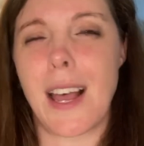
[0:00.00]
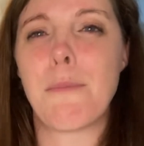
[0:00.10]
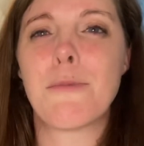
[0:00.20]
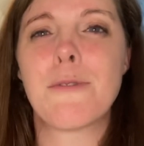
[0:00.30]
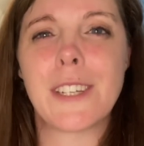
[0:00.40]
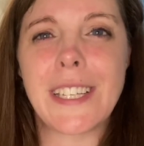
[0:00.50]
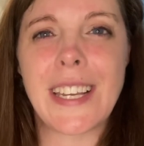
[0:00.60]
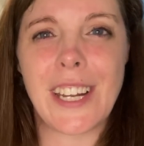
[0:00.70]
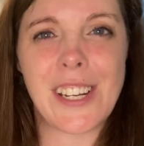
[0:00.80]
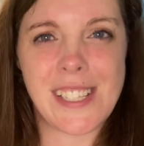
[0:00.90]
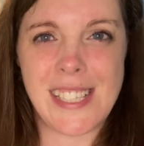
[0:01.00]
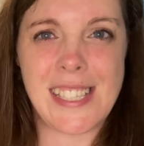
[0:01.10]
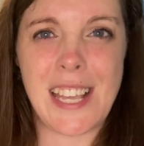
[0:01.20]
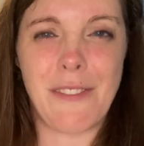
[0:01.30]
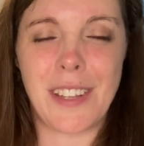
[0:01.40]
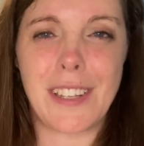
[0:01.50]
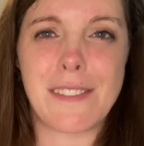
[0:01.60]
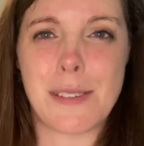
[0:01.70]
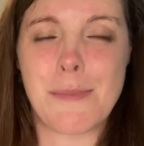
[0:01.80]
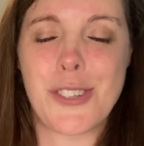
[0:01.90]
I'm really curious to see if it
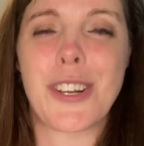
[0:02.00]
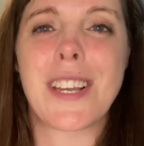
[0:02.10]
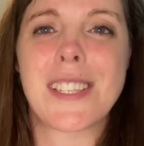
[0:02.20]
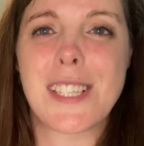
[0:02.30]
leaves some streaks.